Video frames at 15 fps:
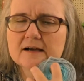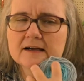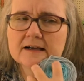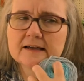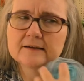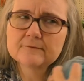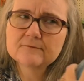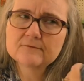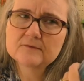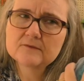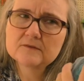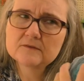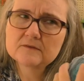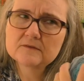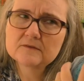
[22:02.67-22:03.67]
uh, if
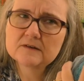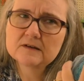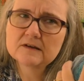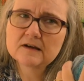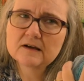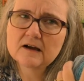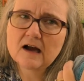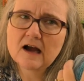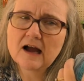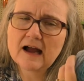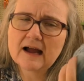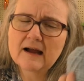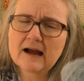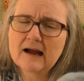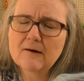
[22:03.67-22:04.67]

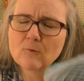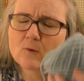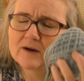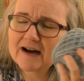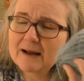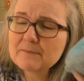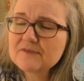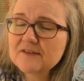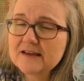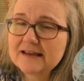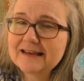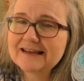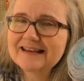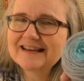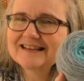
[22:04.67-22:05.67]
I, what I'm
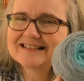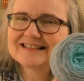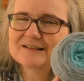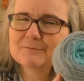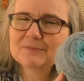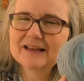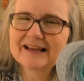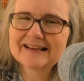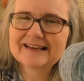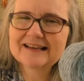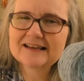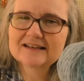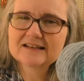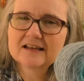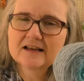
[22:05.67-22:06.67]
thinking is the
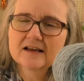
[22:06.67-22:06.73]
blanket,